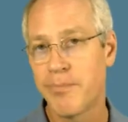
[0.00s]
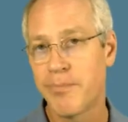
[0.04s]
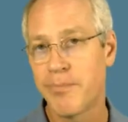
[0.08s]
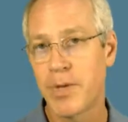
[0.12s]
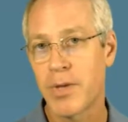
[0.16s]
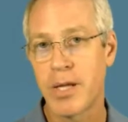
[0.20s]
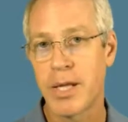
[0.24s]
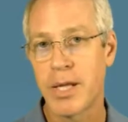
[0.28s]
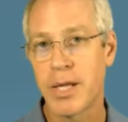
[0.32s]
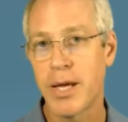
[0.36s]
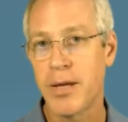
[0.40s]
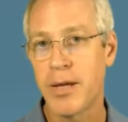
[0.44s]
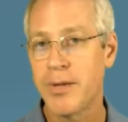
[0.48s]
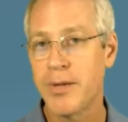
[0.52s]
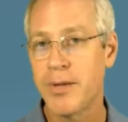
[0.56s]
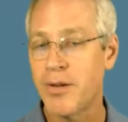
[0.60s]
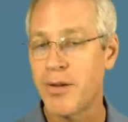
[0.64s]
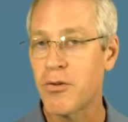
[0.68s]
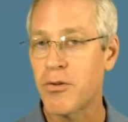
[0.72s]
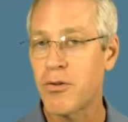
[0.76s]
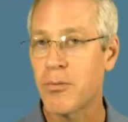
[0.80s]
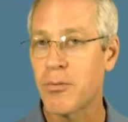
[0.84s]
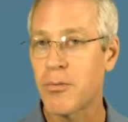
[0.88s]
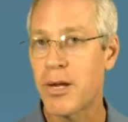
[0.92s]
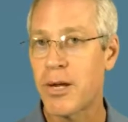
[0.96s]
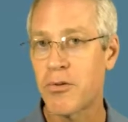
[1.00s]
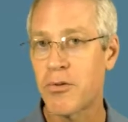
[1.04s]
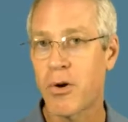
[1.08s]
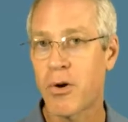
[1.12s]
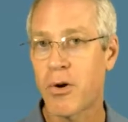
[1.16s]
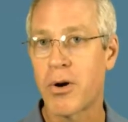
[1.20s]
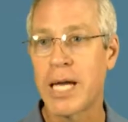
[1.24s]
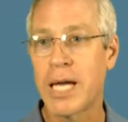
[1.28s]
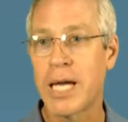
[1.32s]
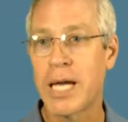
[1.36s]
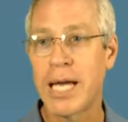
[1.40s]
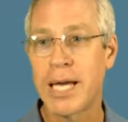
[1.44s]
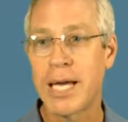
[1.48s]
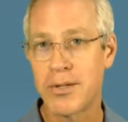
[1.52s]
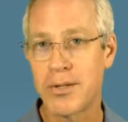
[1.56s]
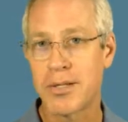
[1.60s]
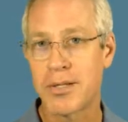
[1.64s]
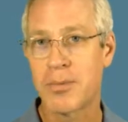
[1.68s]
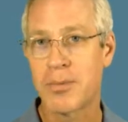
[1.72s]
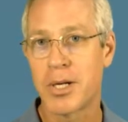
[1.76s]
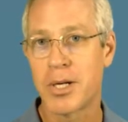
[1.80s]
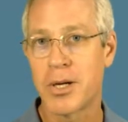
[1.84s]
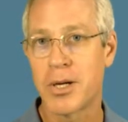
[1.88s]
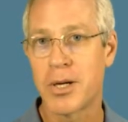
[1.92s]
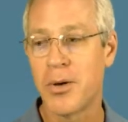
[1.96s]
And that is about as arcane as I'm
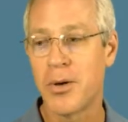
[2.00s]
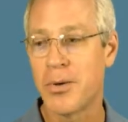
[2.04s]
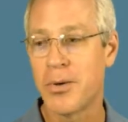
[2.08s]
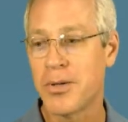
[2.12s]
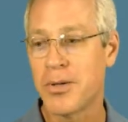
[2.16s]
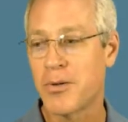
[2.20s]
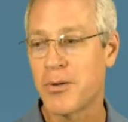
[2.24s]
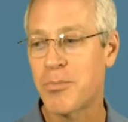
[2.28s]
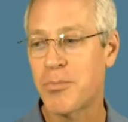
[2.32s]
going to go in this